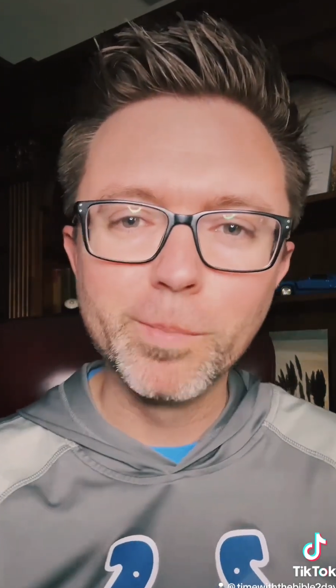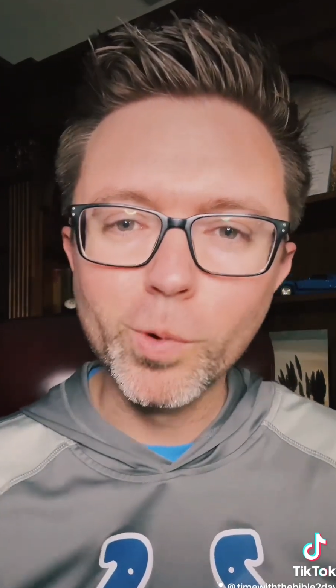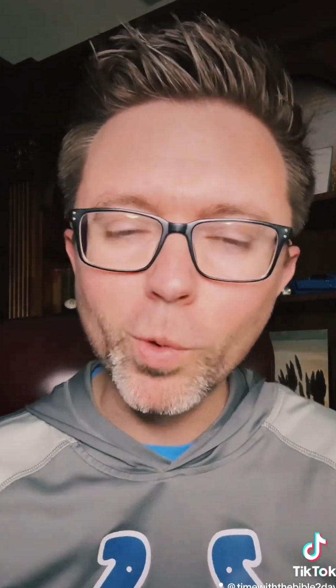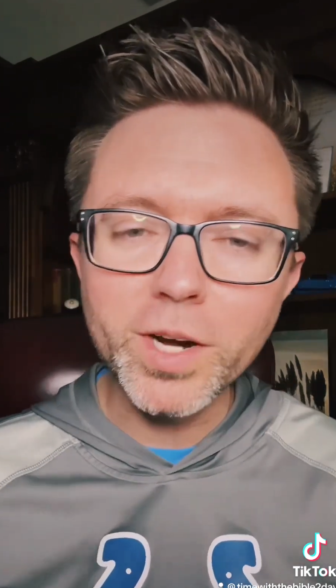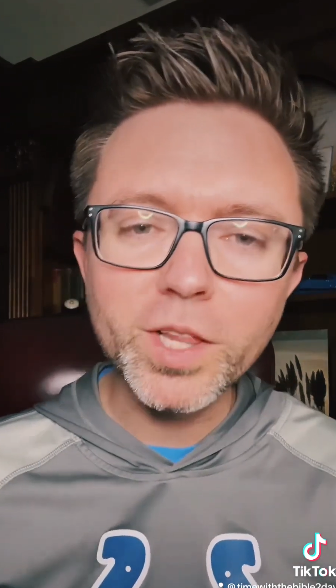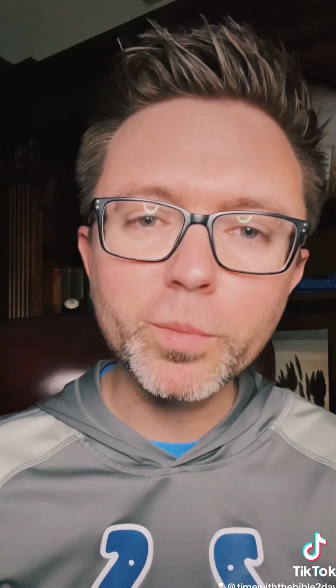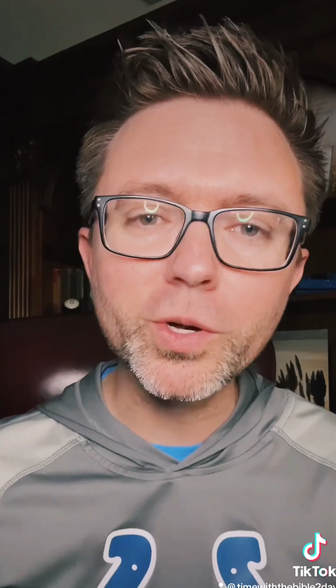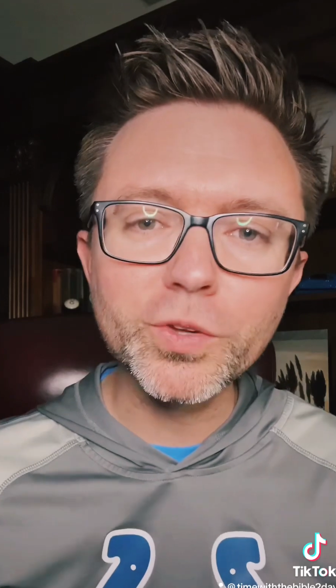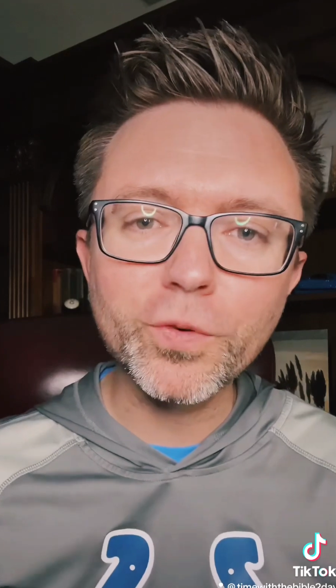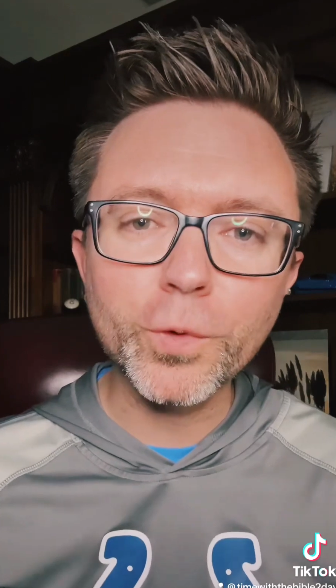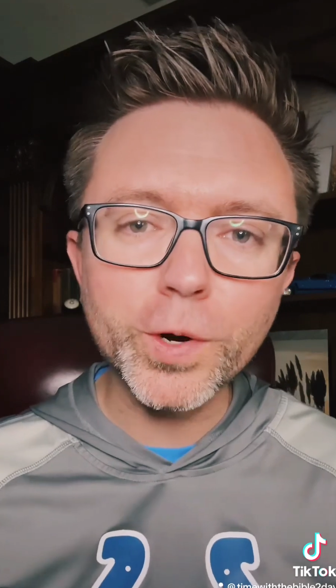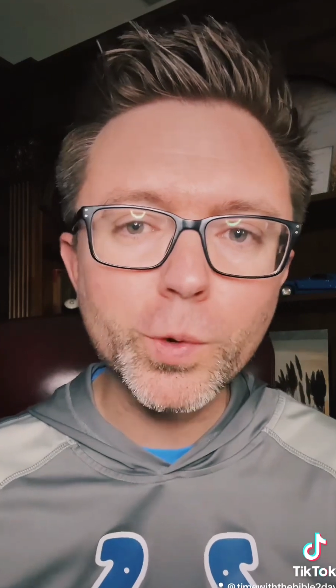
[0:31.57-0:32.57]
But one of the
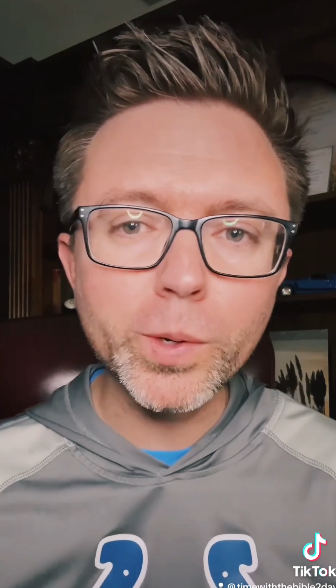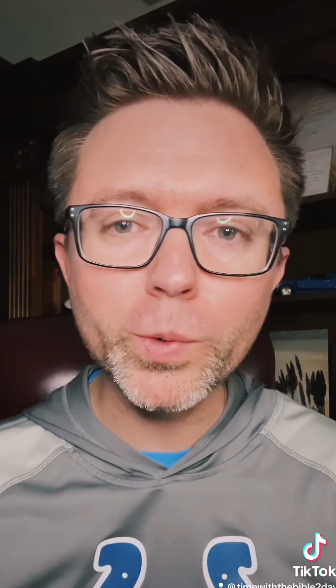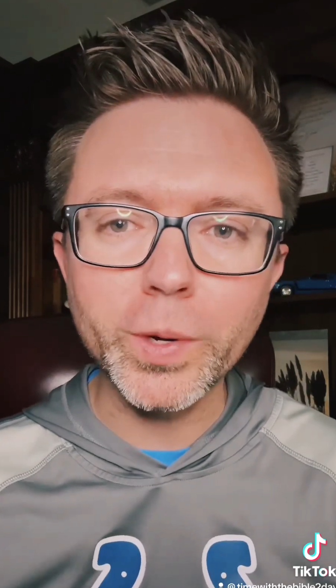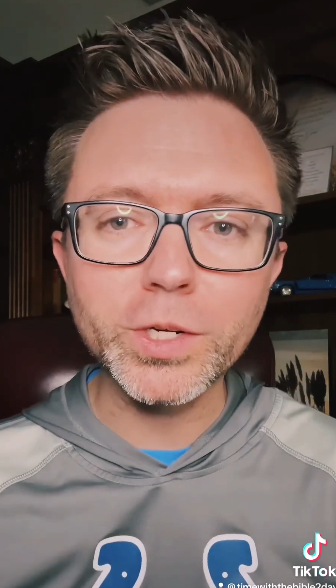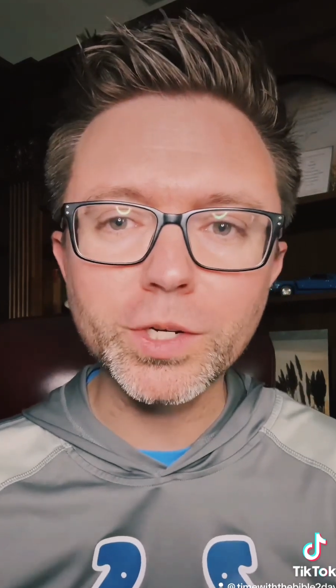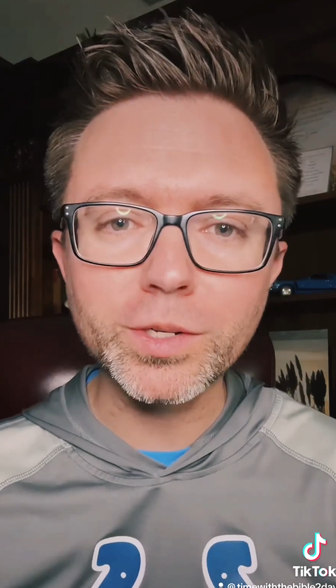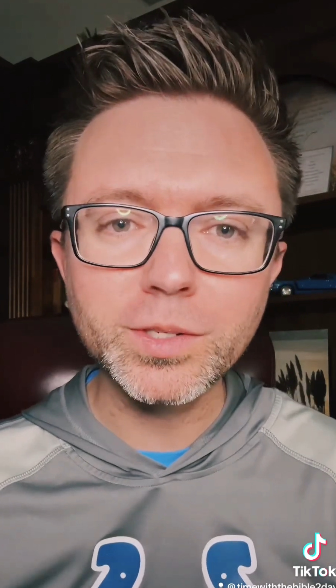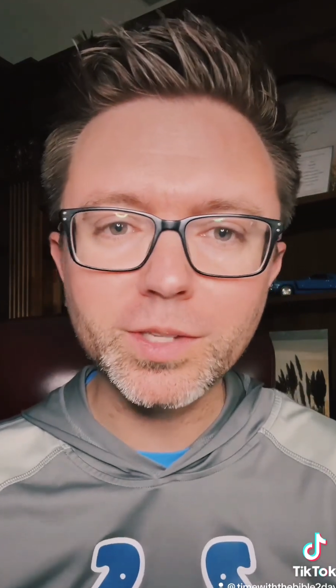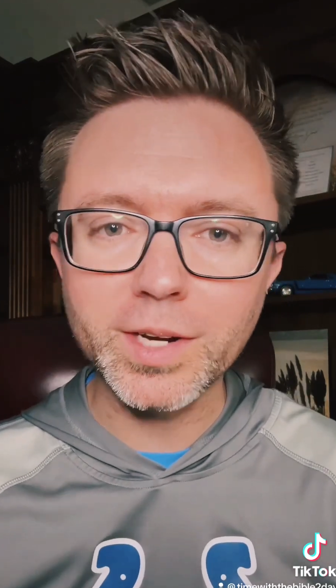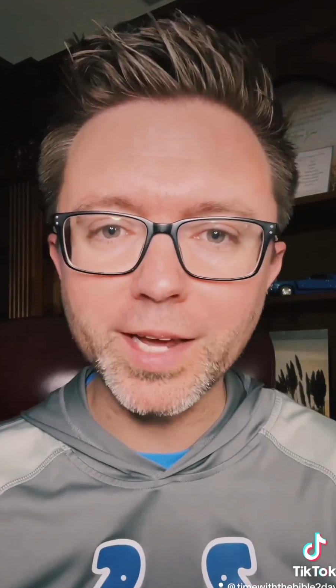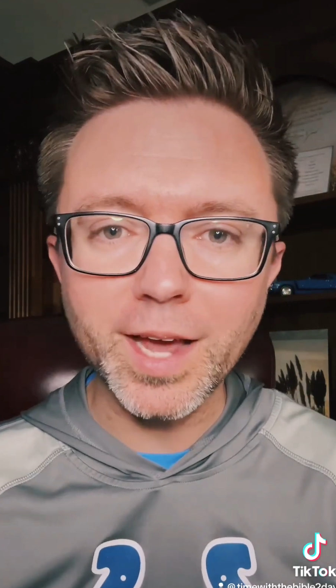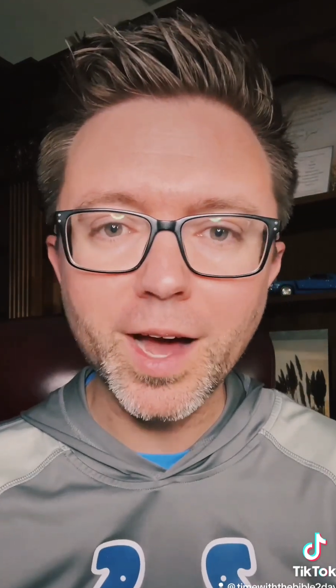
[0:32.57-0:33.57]
most frequent questions
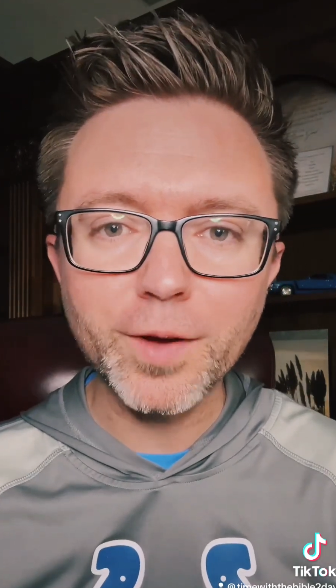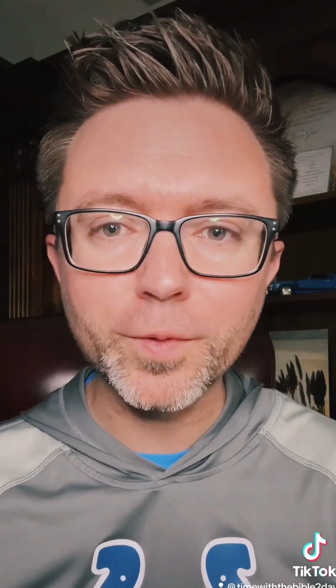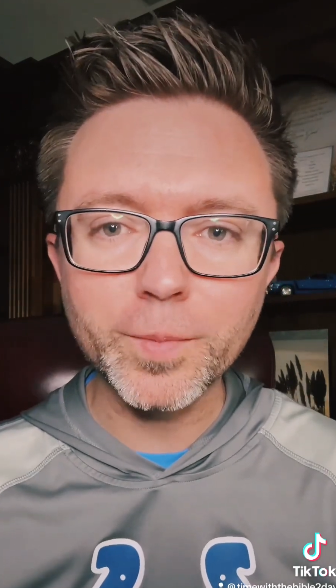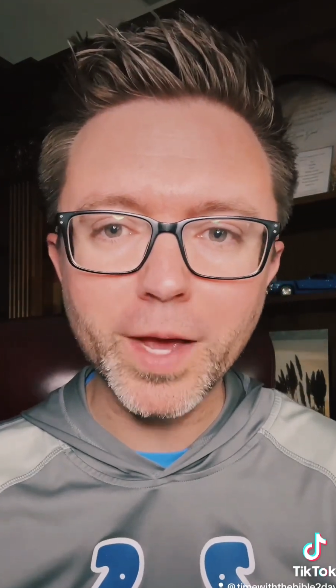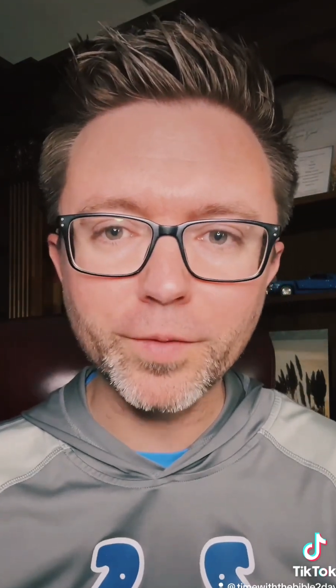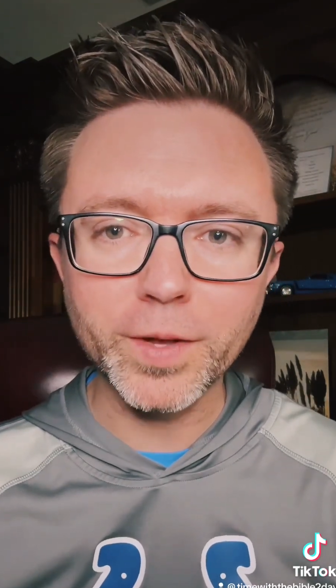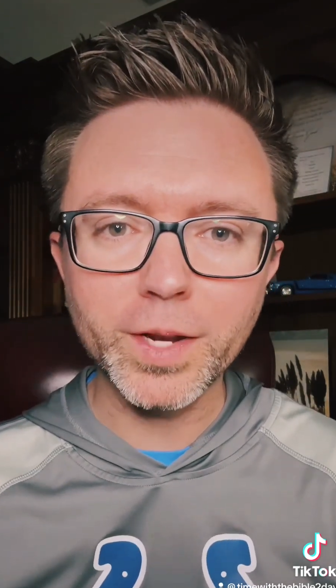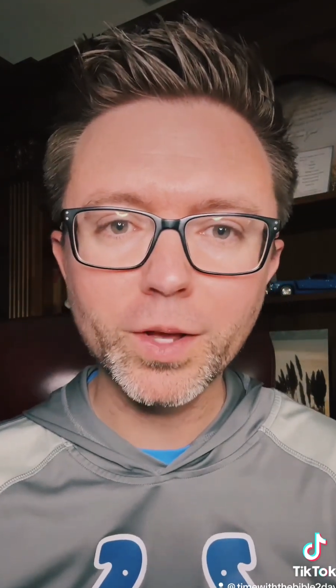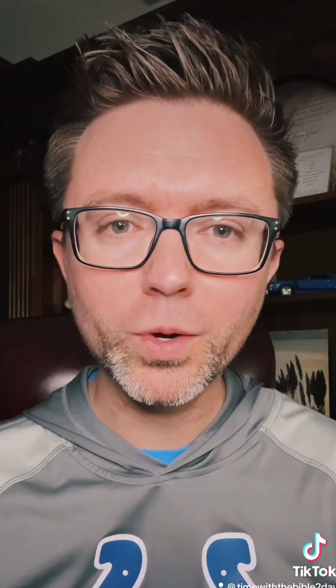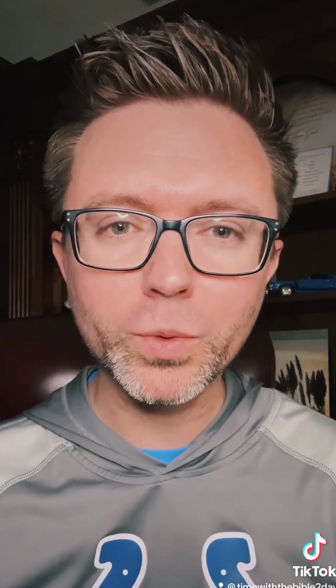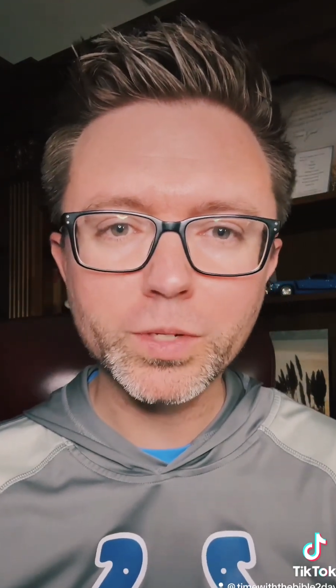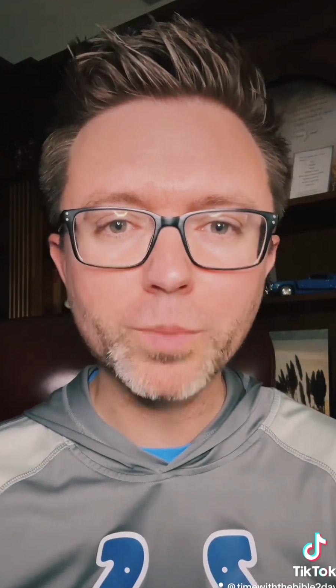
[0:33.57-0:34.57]
that I got from that
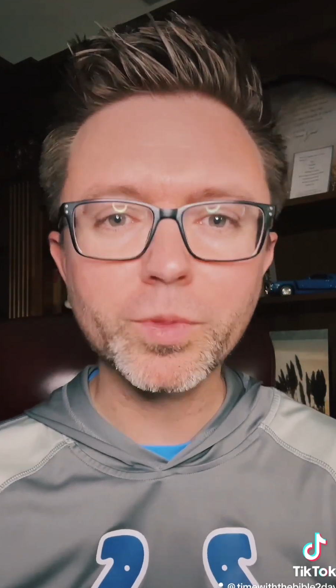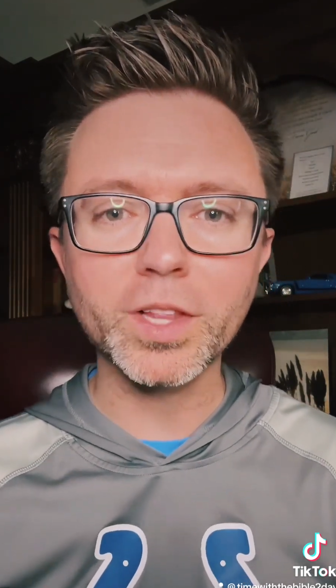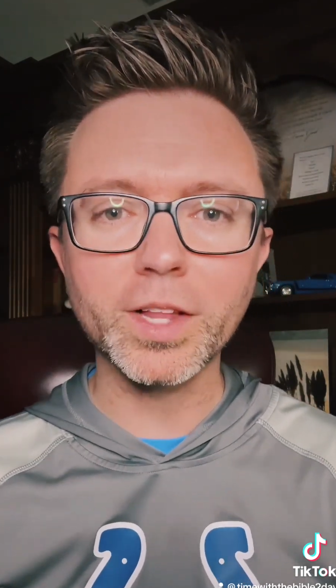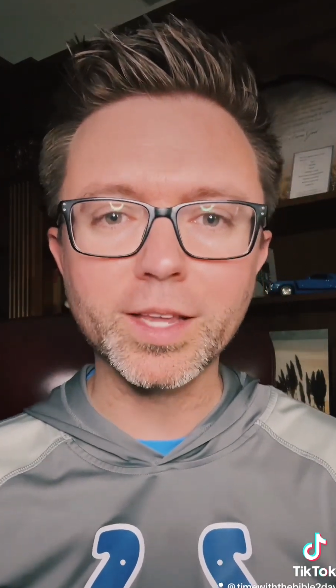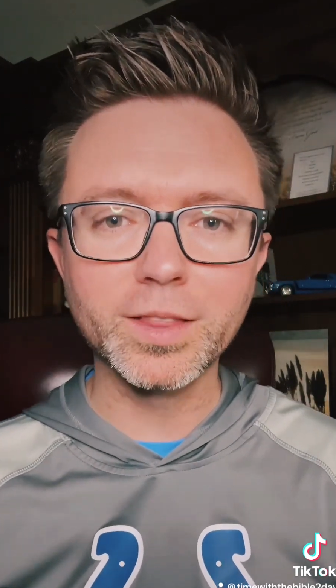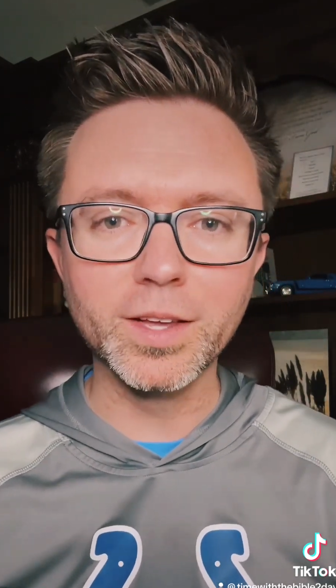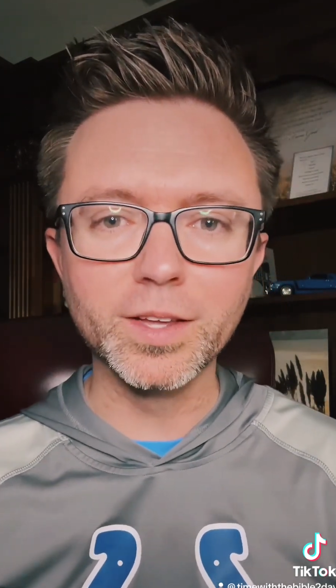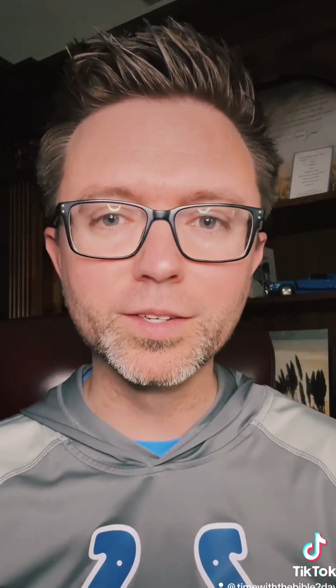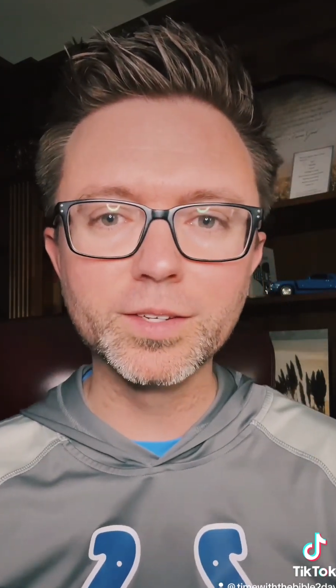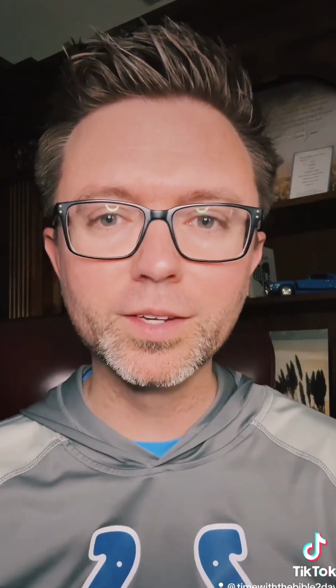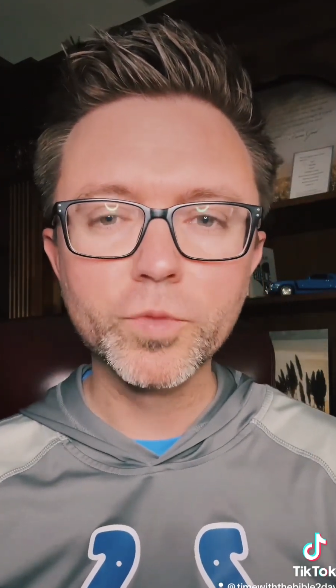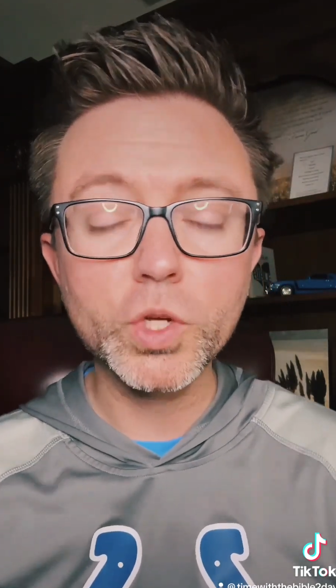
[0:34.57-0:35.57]
video was something like this.